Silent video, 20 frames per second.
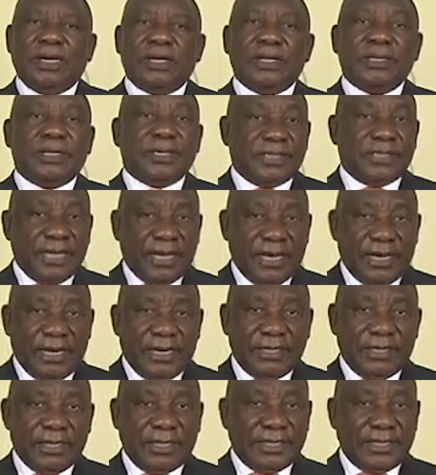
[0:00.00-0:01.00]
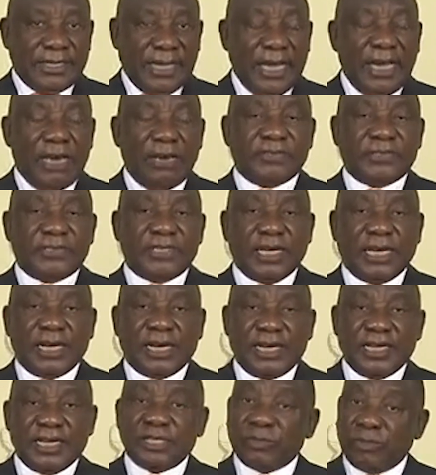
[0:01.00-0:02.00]
The sale of
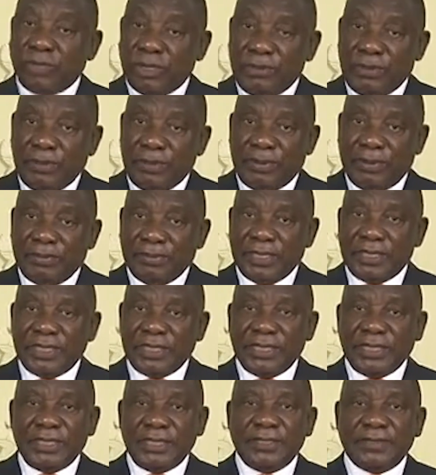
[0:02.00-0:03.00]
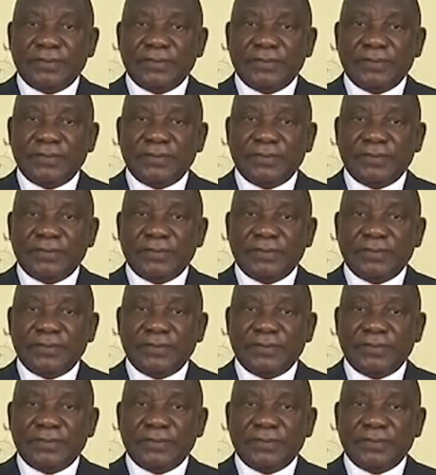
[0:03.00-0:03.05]
cigarettes will be permitted.